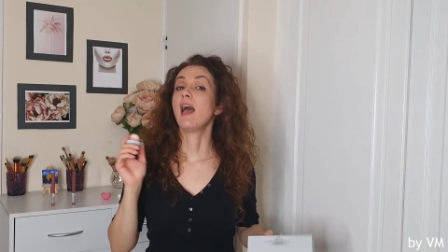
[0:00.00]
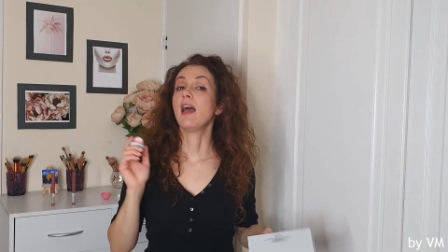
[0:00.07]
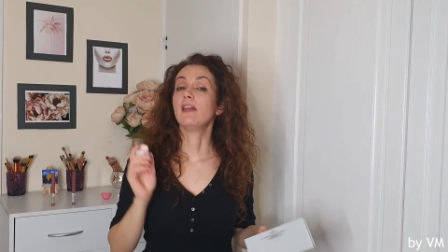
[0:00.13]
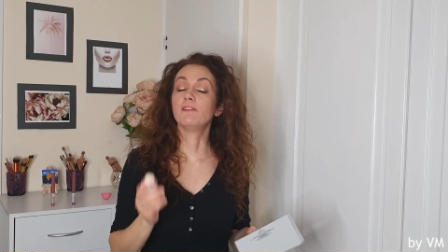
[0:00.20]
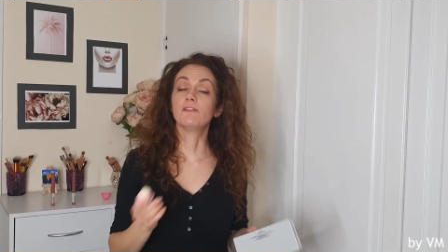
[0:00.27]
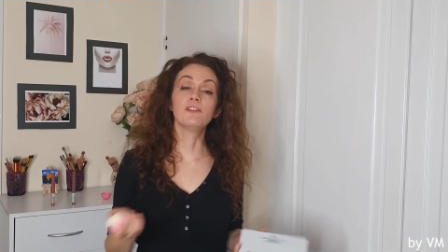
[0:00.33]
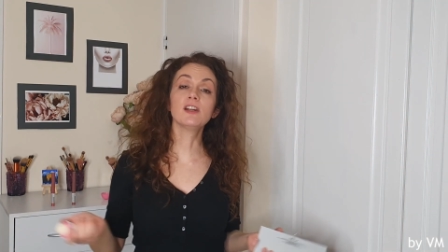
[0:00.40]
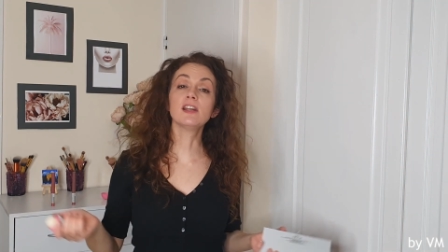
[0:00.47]

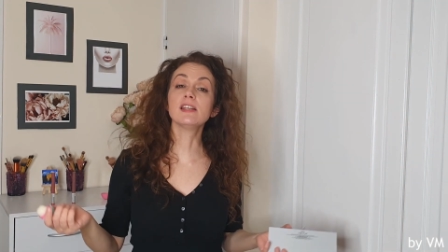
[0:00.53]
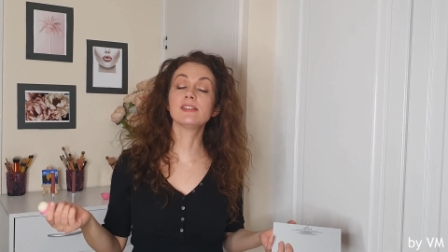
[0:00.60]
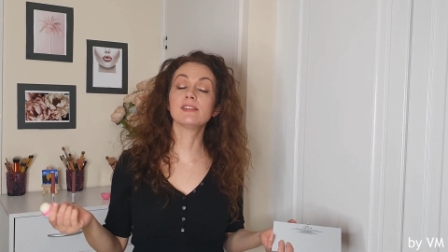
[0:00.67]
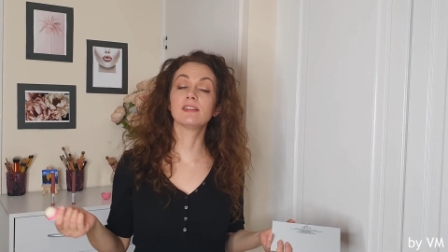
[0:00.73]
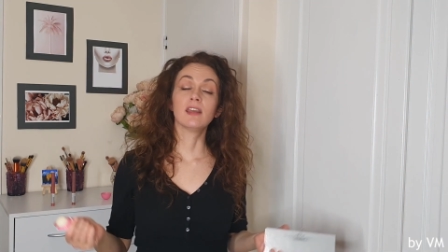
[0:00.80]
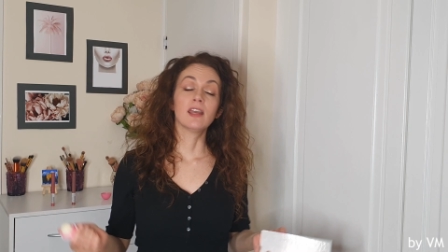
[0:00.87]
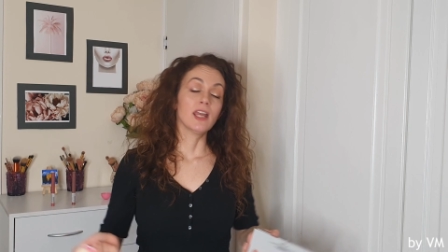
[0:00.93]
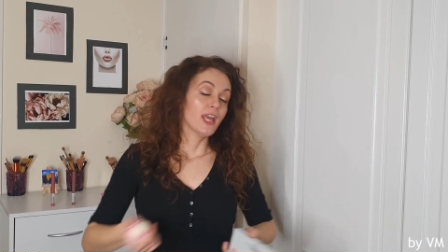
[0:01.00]
and first,
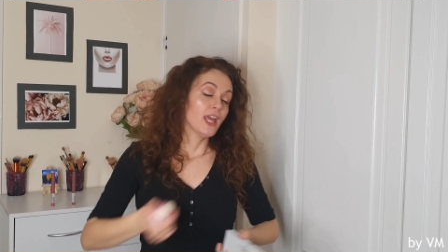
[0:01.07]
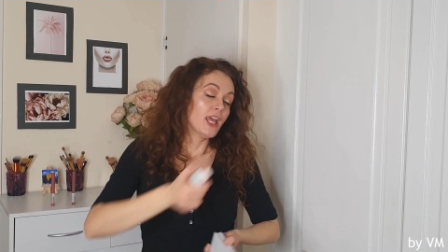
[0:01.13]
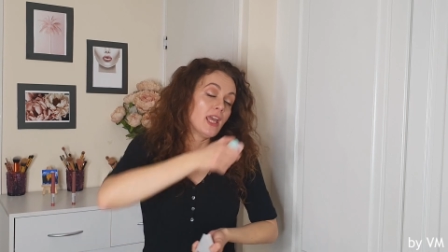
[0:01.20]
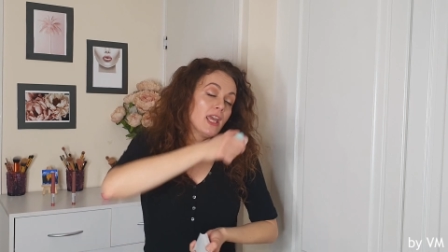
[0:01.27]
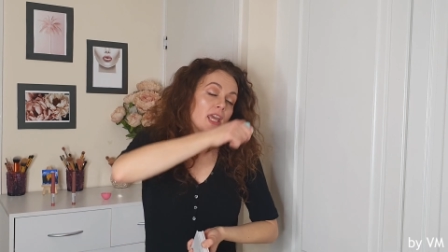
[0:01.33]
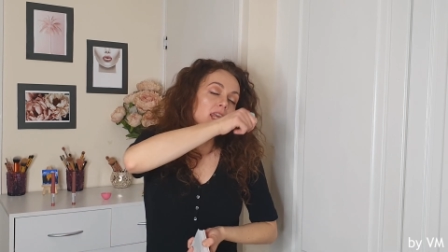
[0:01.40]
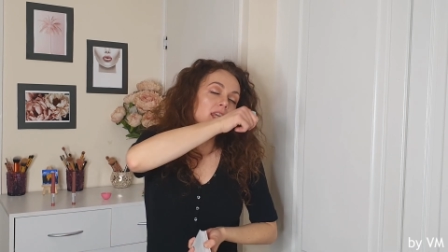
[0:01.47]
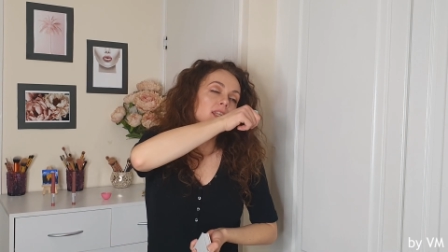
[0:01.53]

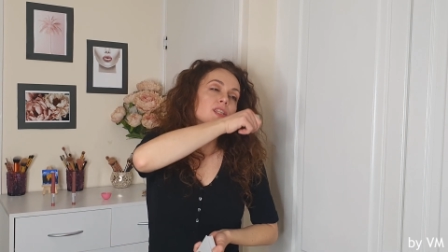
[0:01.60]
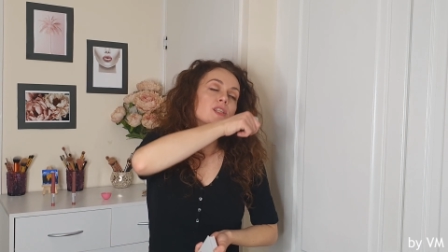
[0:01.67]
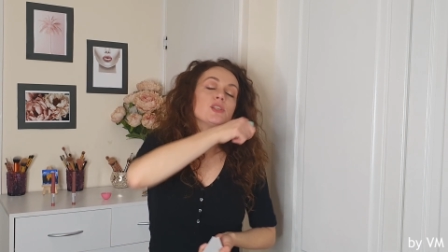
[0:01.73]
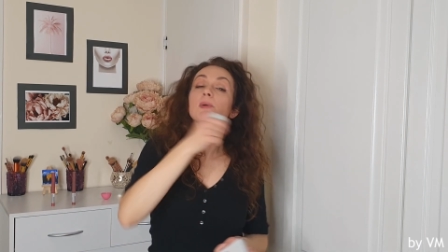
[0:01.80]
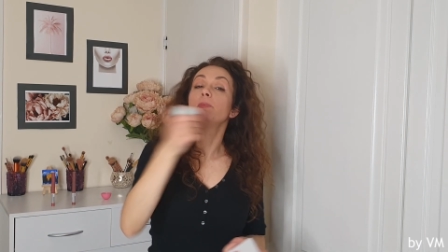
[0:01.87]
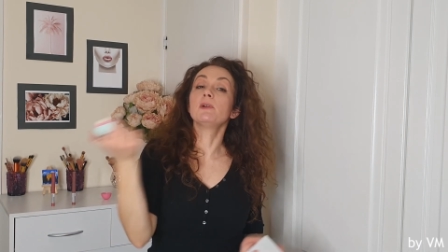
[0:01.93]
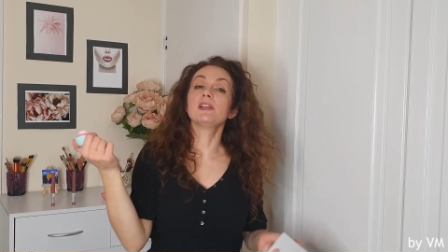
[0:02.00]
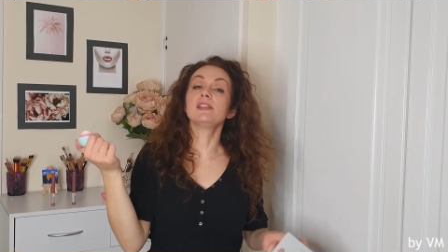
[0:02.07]
it is
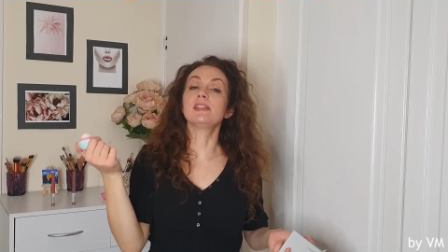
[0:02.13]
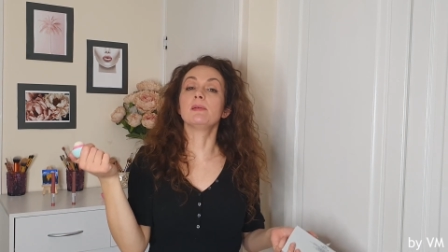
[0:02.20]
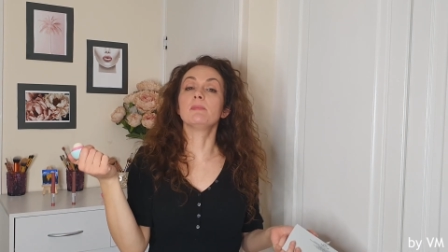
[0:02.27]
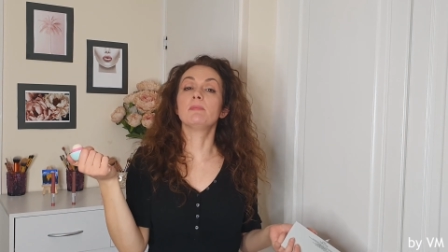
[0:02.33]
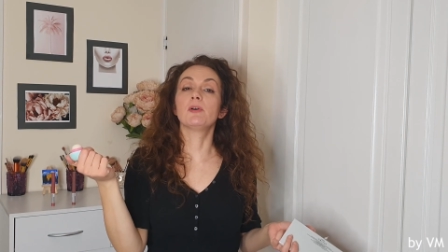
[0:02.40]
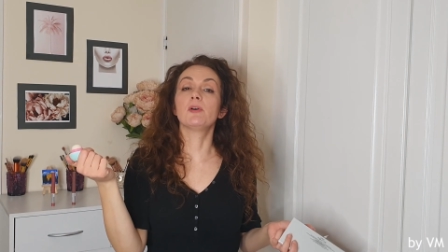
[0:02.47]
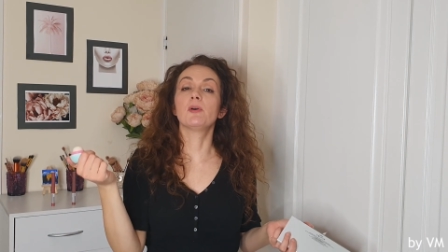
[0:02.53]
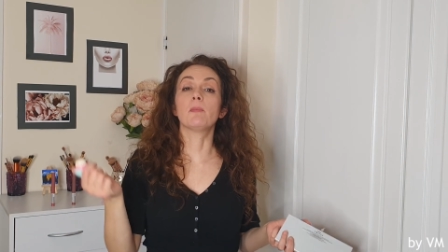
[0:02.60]
super
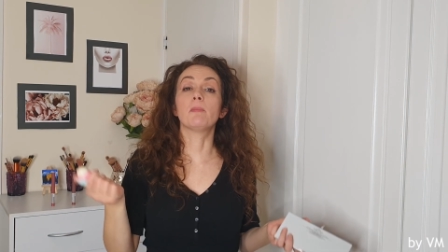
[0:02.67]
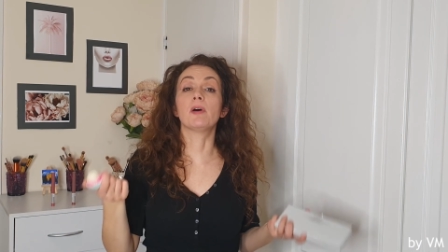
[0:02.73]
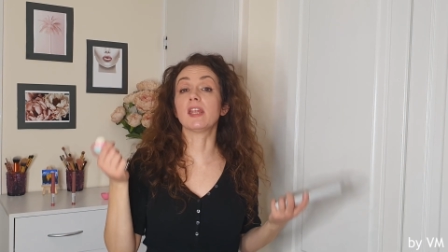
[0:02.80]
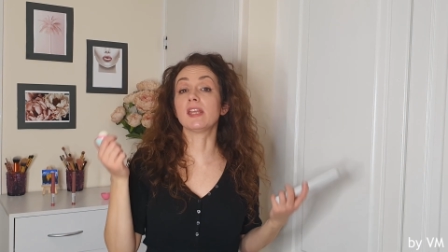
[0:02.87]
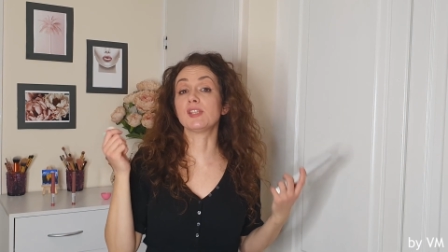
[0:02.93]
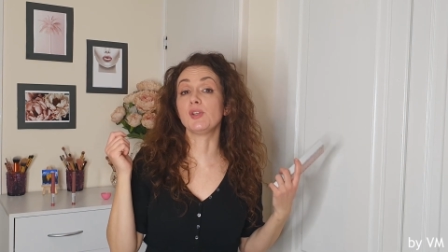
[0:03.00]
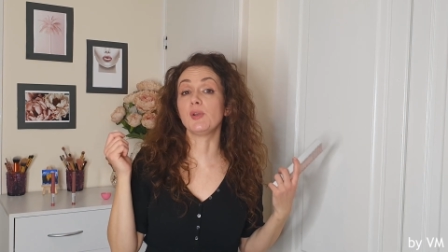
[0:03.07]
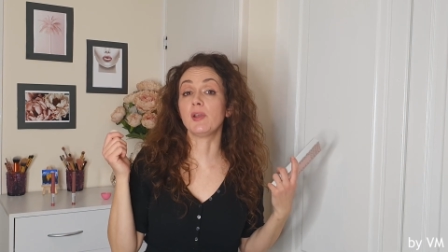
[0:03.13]
simple, but
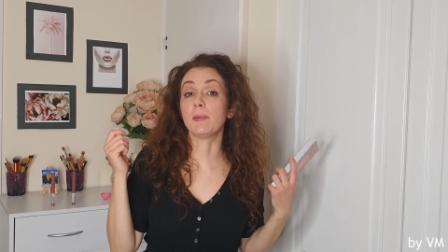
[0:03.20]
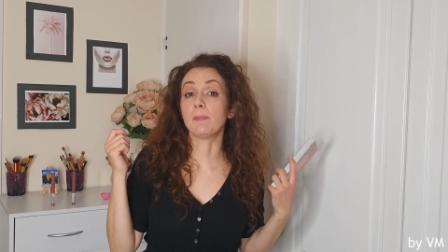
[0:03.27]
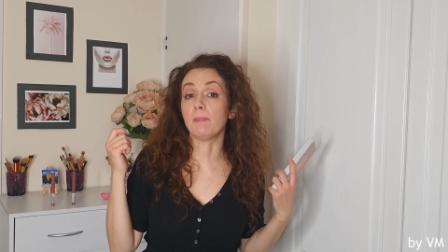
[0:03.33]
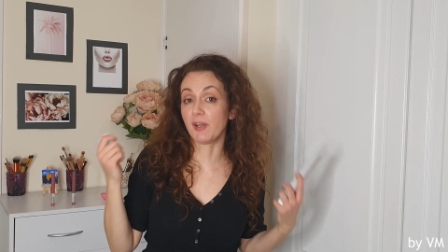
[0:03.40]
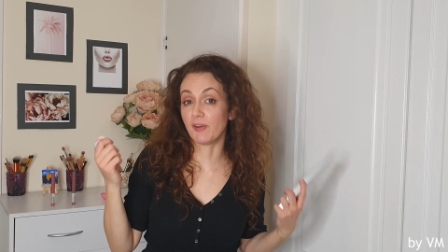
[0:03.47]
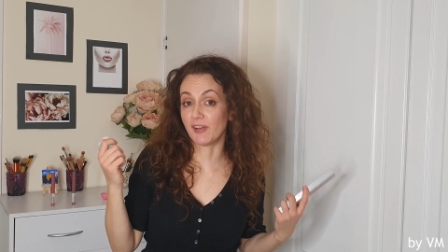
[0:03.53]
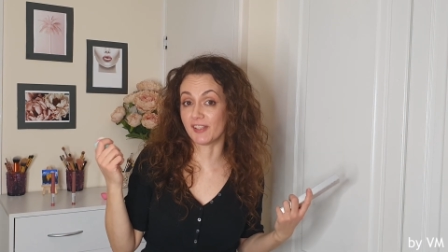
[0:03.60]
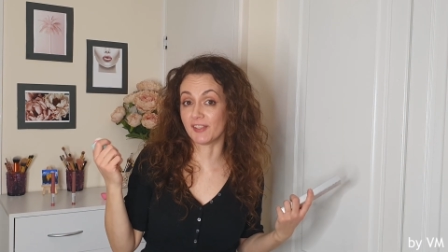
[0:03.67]
it's doing
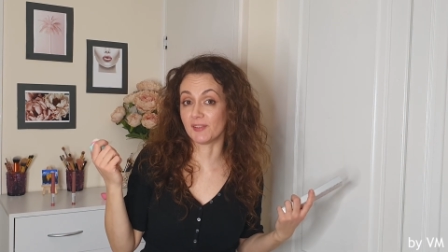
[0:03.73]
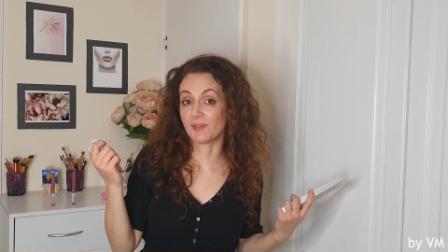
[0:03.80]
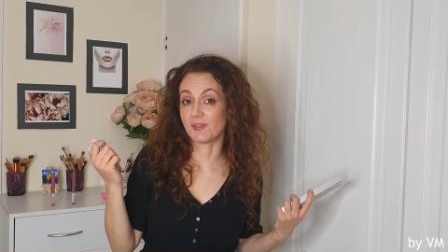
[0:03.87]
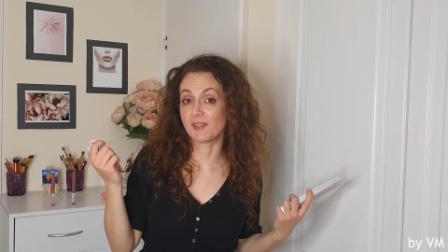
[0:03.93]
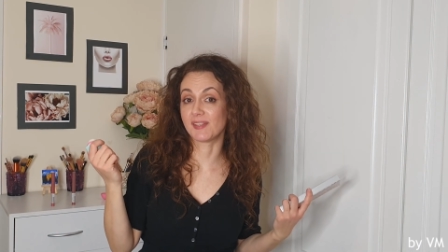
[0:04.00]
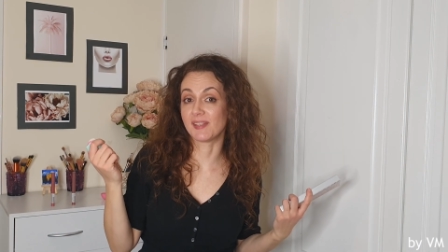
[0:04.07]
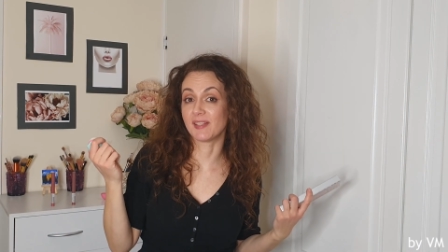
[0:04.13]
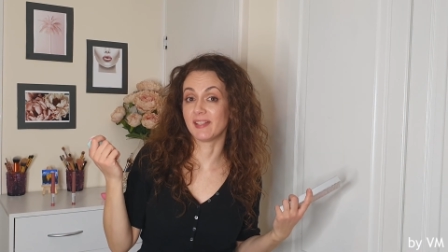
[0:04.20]

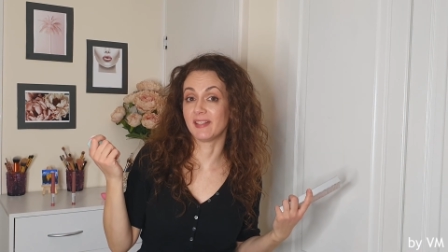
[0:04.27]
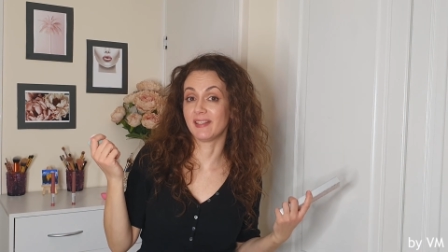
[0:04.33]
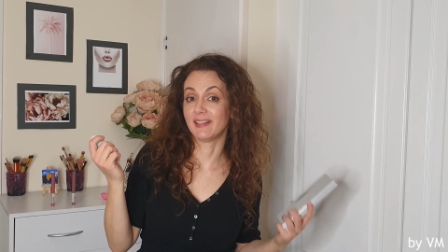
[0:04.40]
miracles.